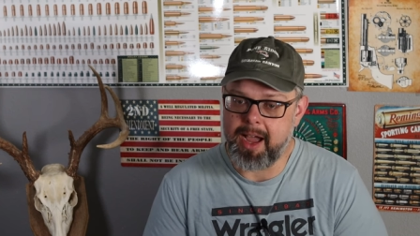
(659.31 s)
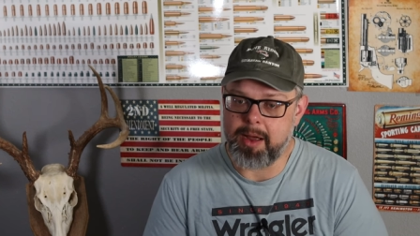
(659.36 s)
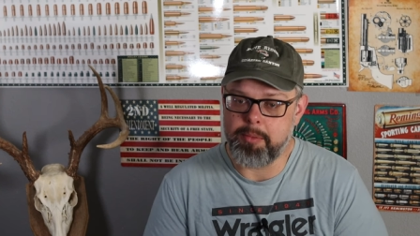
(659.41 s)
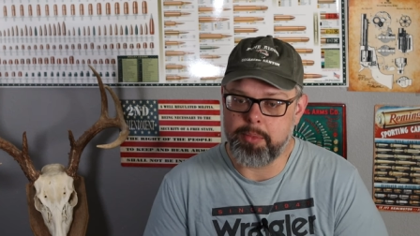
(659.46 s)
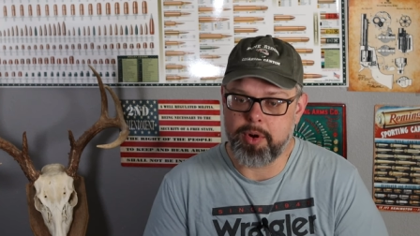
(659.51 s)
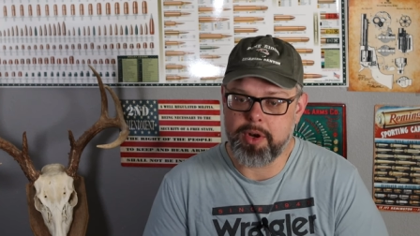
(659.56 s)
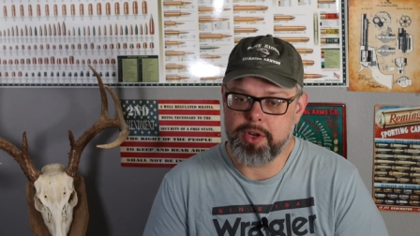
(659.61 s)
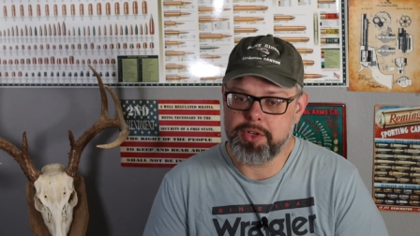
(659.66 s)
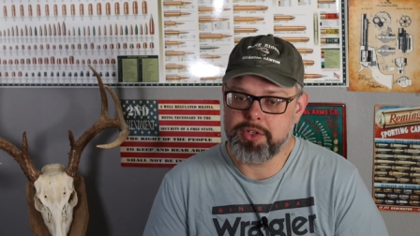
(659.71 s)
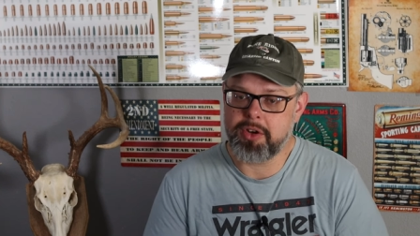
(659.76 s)

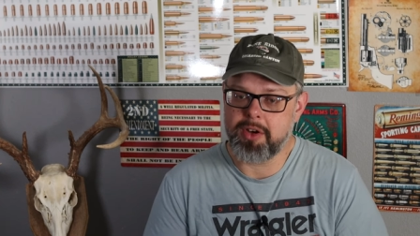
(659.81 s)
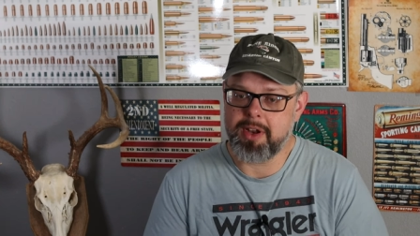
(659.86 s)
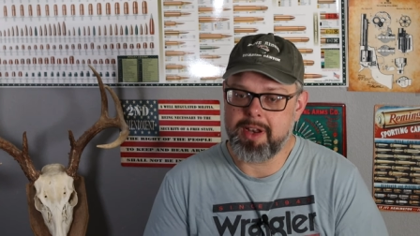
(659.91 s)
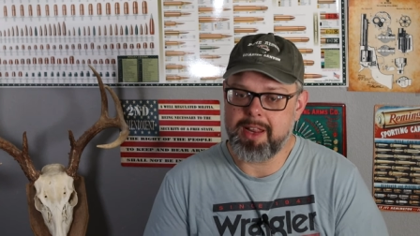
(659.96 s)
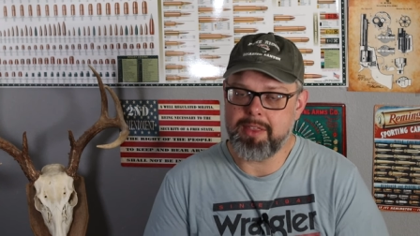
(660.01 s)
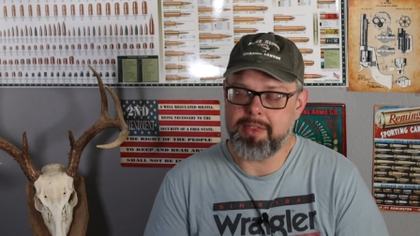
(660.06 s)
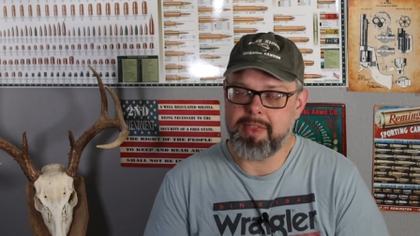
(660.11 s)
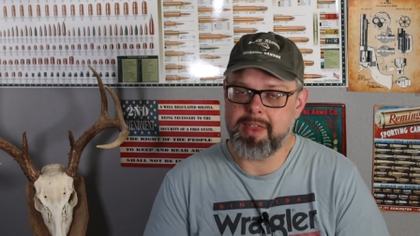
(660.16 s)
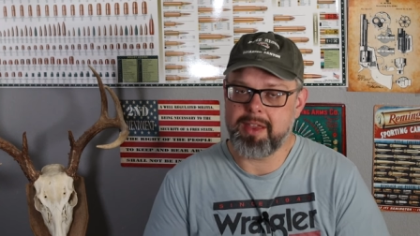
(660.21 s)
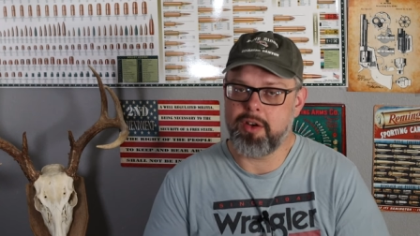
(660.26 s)
I'm pretty sure
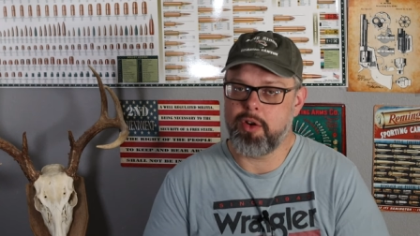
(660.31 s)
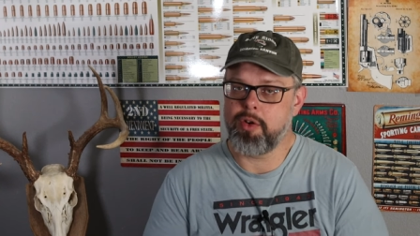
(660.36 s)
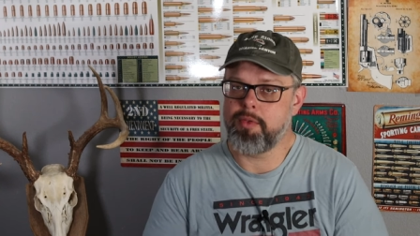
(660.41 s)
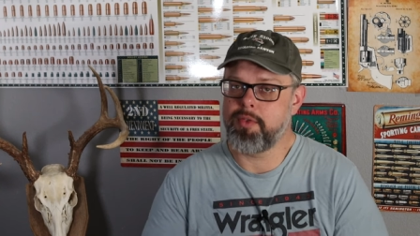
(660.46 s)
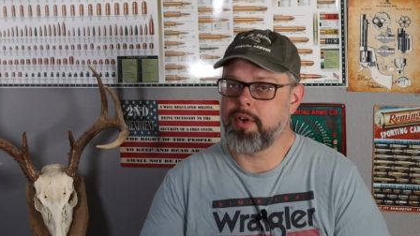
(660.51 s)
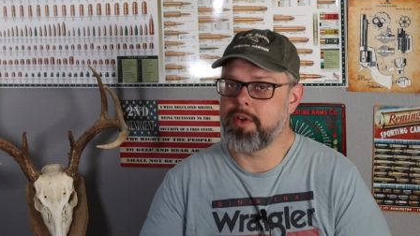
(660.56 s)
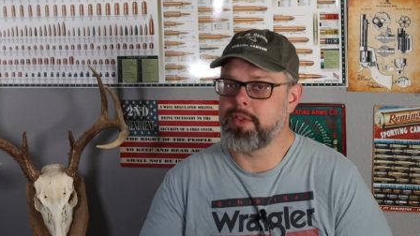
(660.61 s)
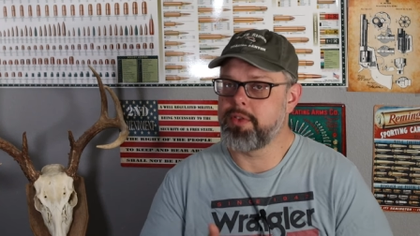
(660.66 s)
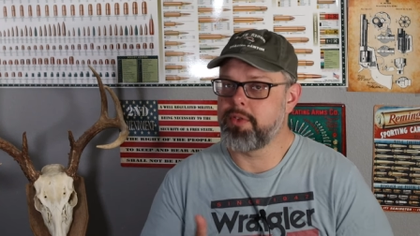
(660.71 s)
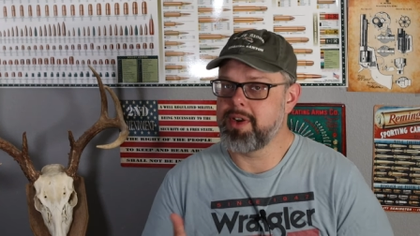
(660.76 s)
anything
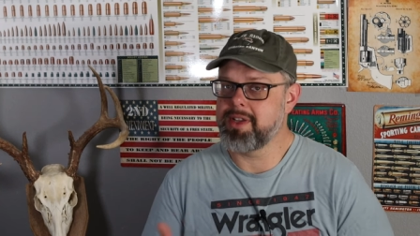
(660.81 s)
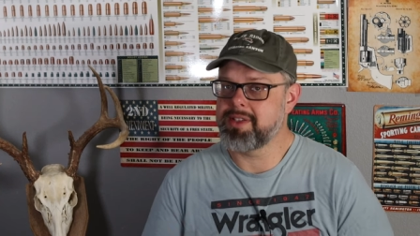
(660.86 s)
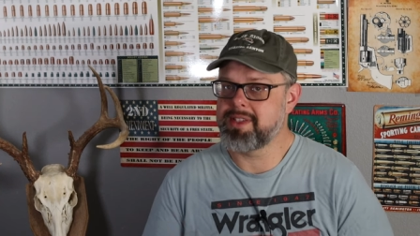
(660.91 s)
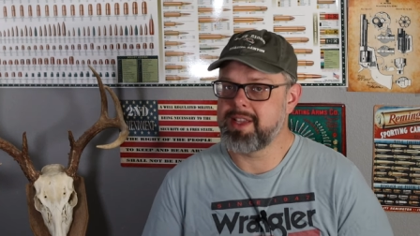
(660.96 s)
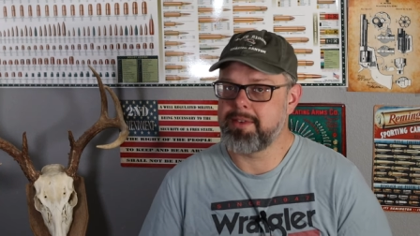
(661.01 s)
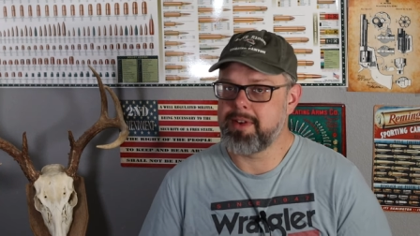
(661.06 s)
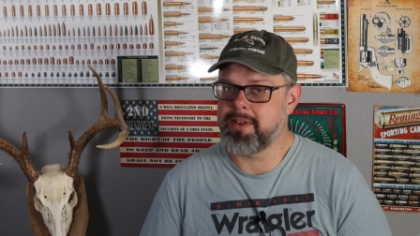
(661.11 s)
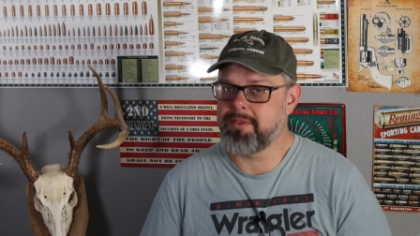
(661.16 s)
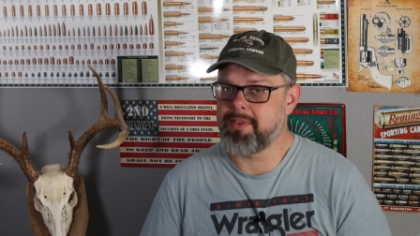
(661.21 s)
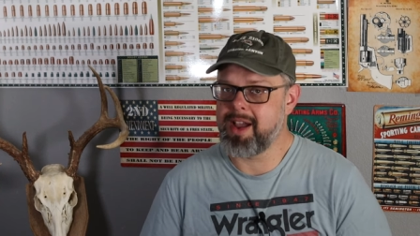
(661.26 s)
over a
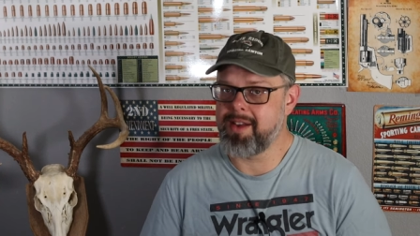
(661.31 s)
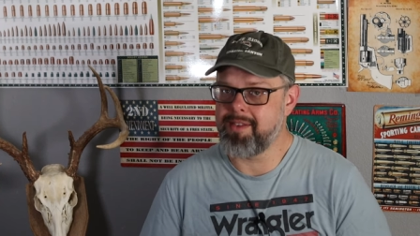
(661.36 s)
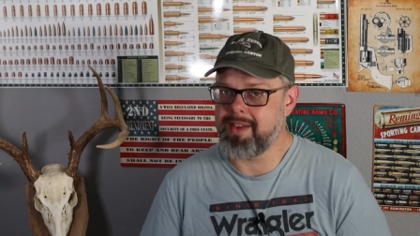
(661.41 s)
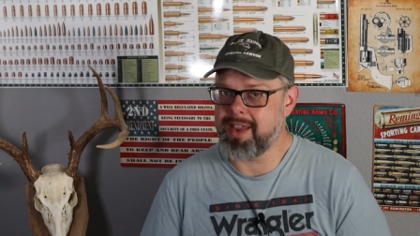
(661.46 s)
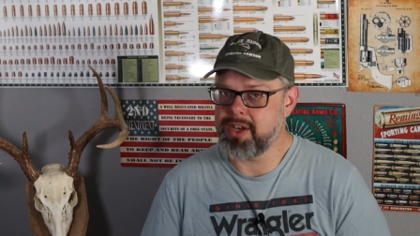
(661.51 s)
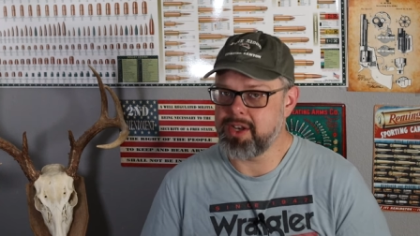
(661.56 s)
375